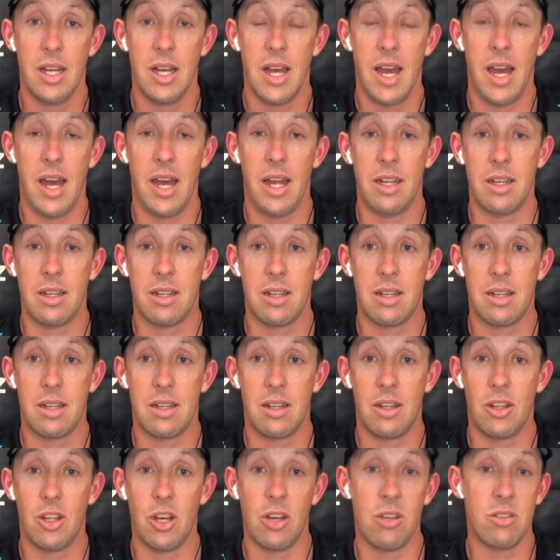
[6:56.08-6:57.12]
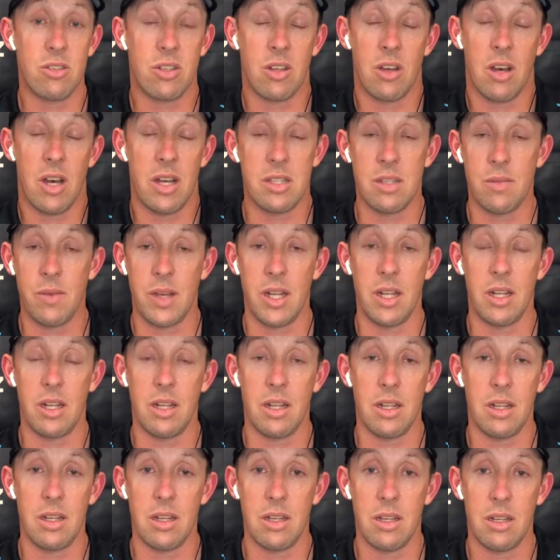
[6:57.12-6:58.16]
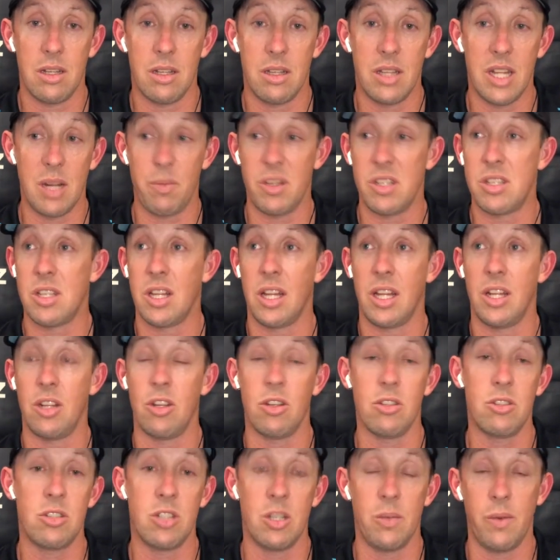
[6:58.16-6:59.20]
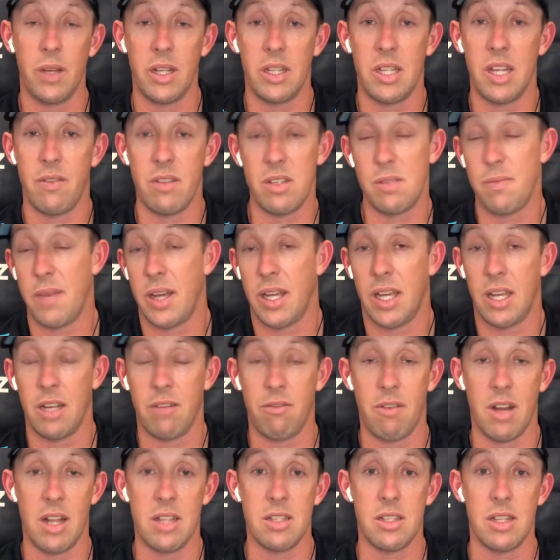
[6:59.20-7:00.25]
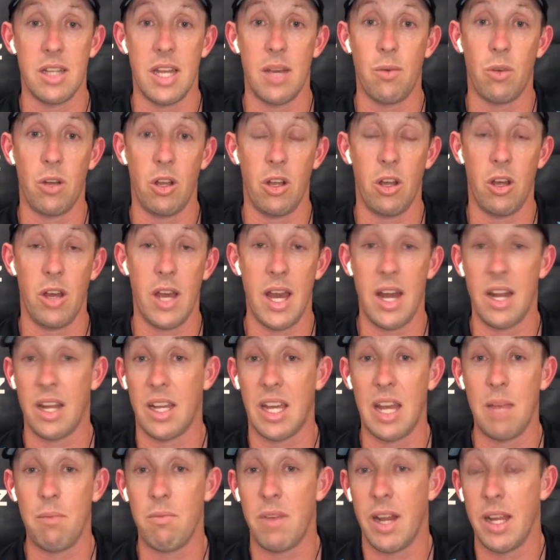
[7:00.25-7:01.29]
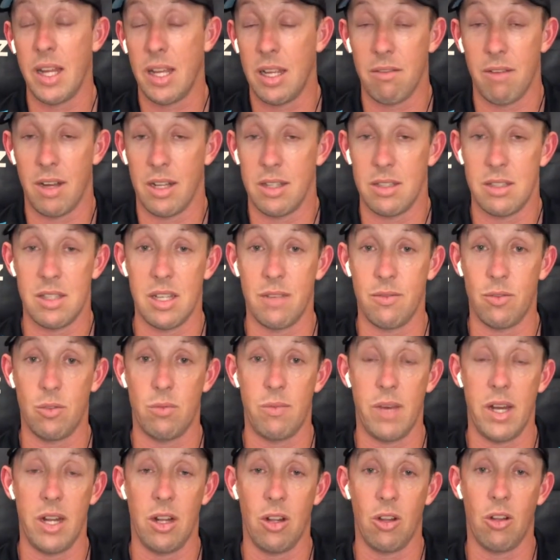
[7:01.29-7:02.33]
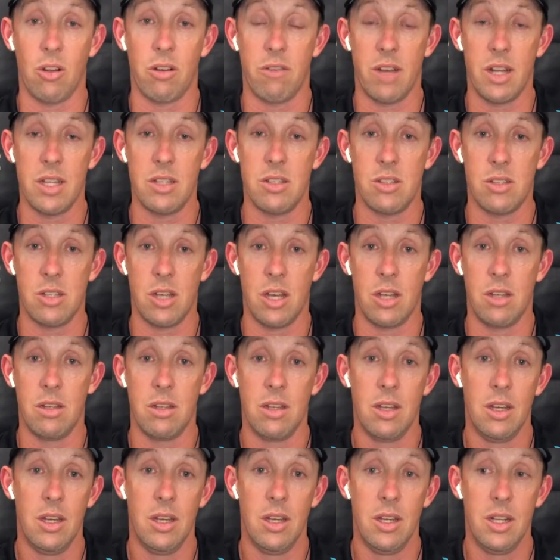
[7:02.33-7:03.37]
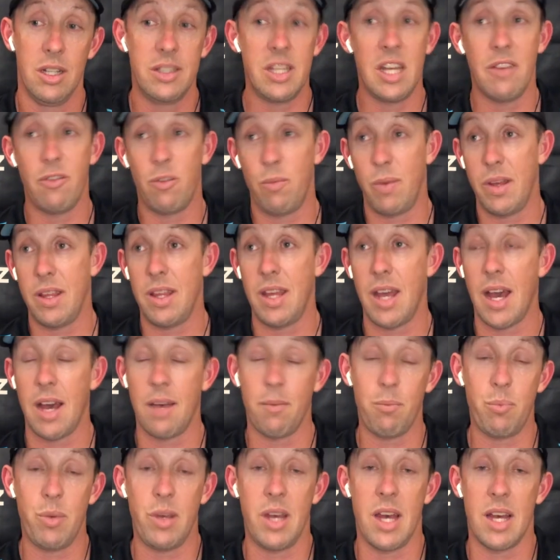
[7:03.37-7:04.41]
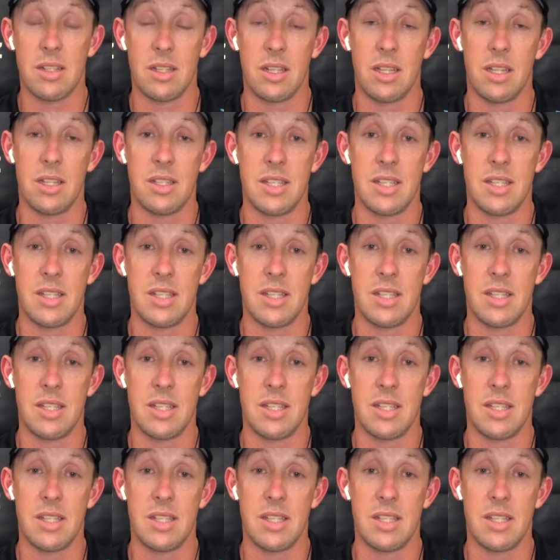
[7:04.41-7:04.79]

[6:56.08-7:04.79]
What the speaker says: And those guys, I mean, they'd be silly not to. I mean, Devon's making runs and they want to know how to keep making runs. They've all made a lot of runs, so Dev would be asking the